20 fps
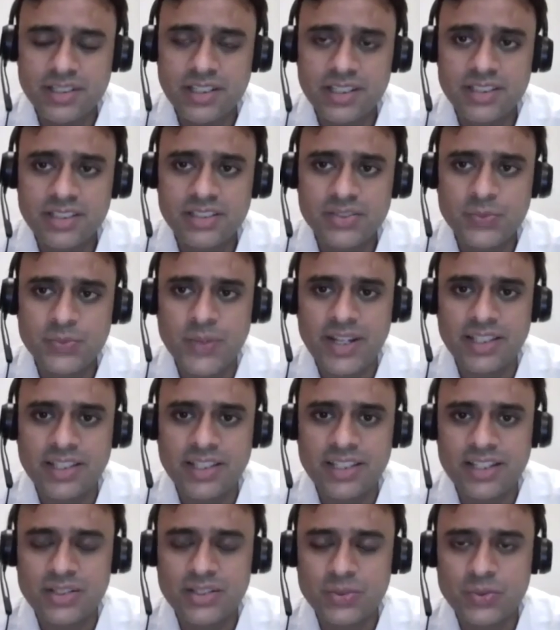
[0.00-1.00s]
just
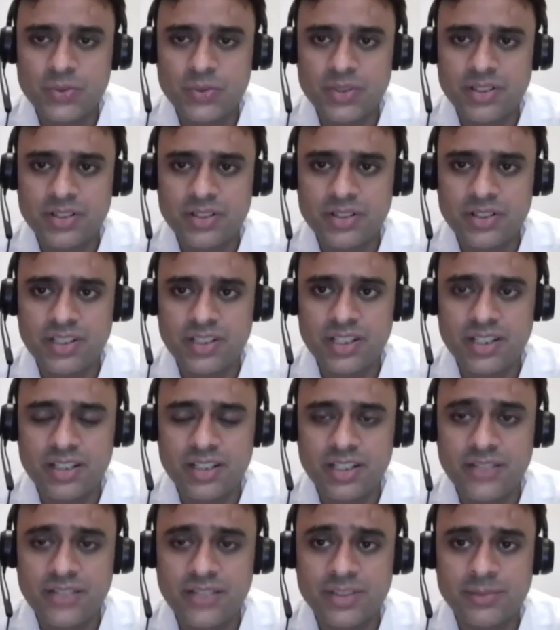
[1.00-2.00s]
went there to
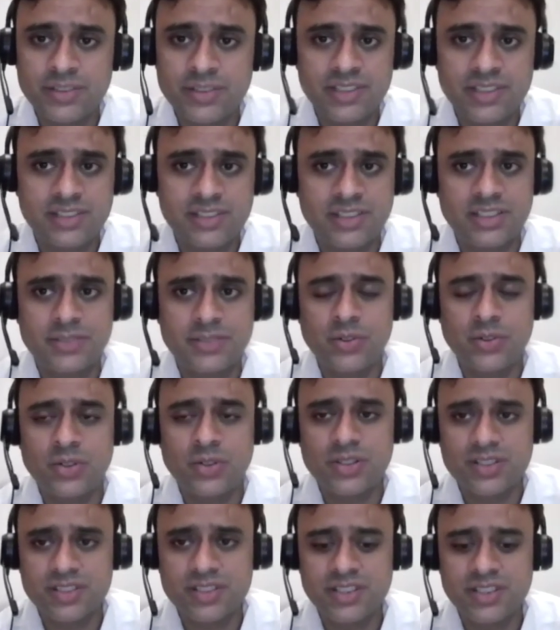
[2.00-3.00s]
give some assistance
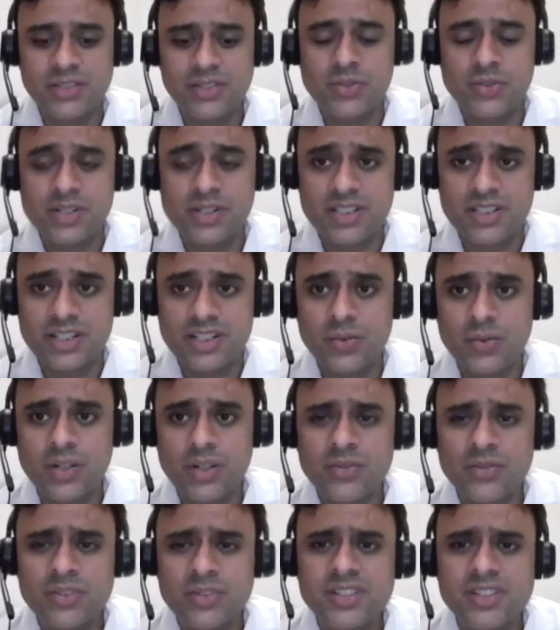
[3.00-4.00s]
because he couldn't say no,
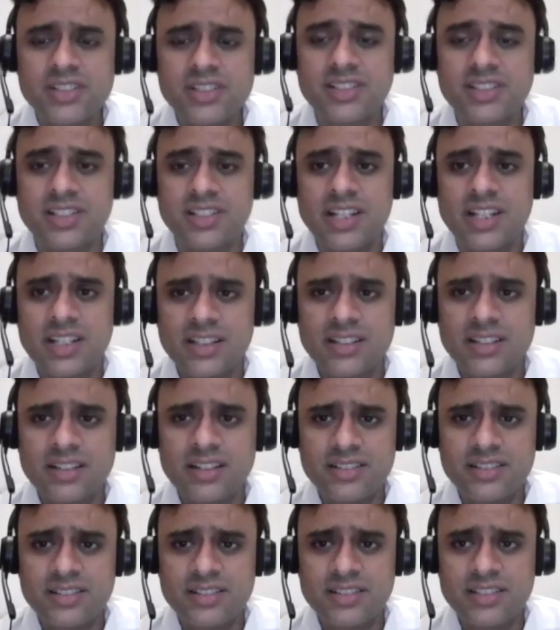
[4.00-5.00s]
and it was just
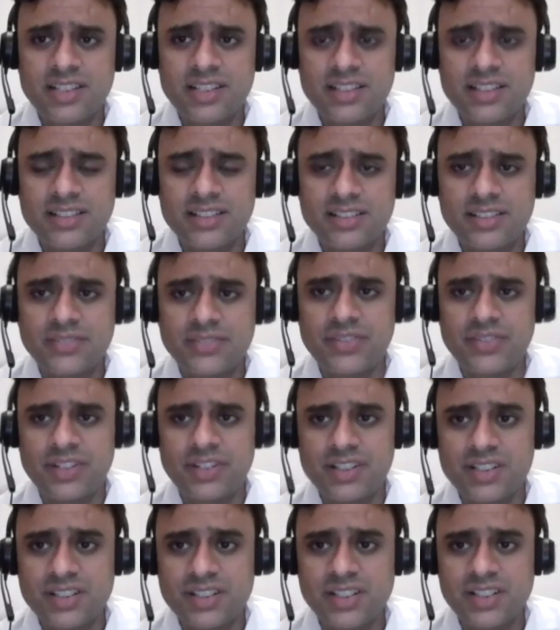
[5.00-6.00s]
darshans had just
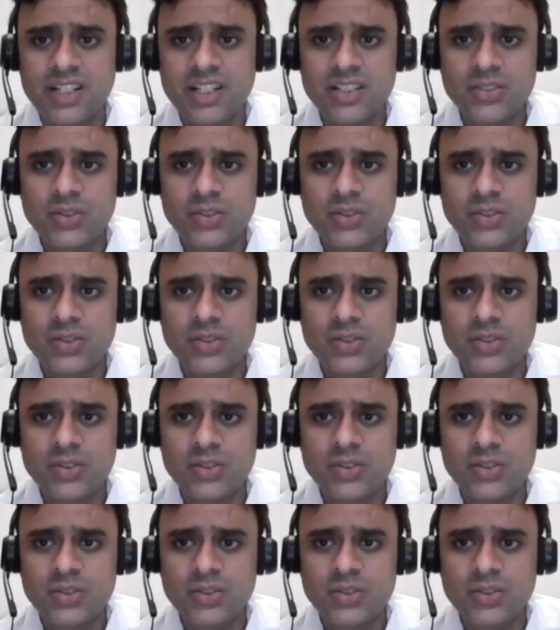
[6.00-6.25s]
finished,